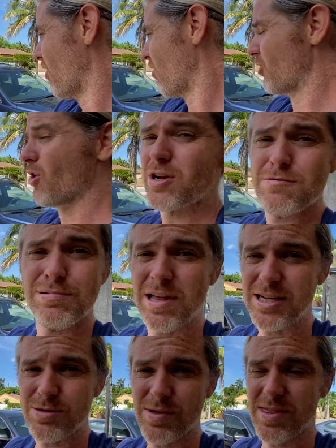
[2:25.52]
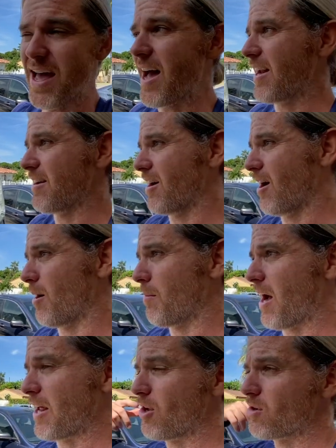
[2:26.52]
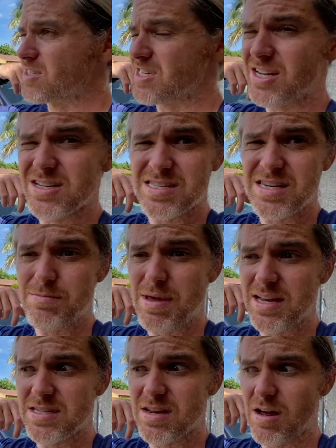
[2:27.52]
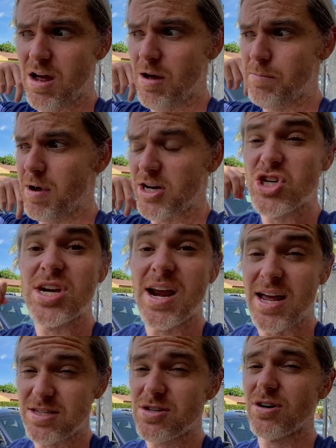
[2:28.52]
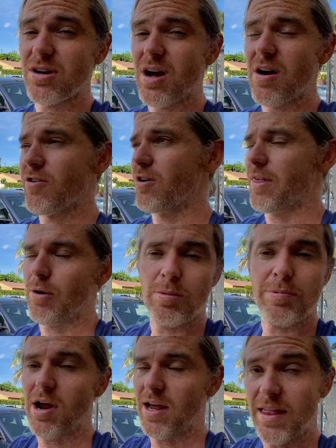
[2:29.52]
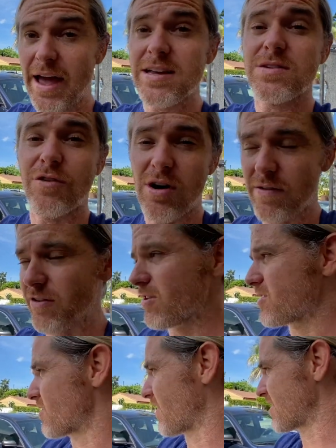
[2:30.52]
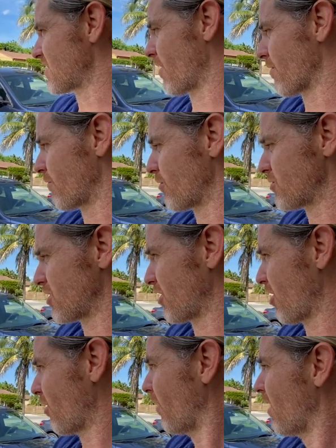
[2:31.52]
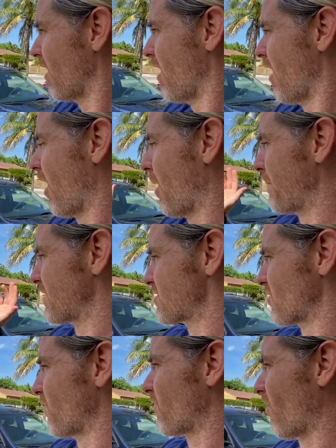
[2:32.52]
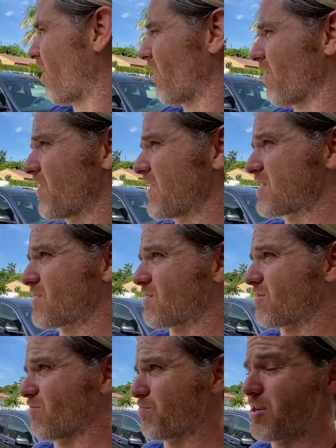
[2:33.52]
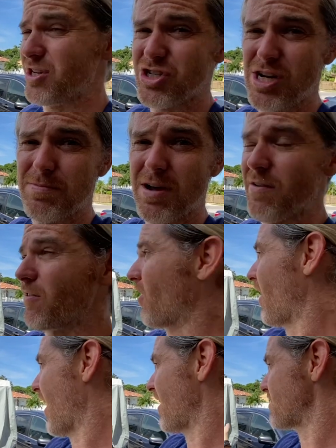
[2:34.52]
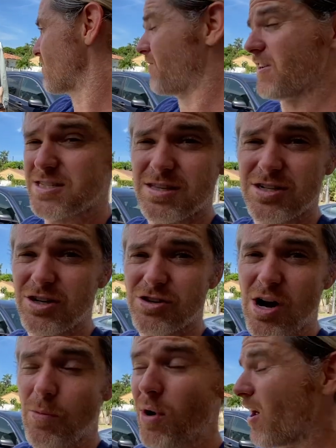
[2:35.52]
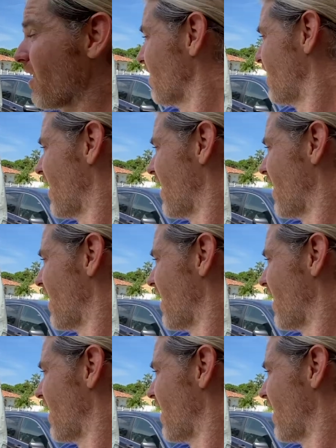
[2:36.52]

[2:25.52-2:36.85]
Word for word: no complaints with that. I know CLC makes a much nicer cover that would probably last forever. So that's another route to go. But so far this pretty cheap cover fits the teardrop well,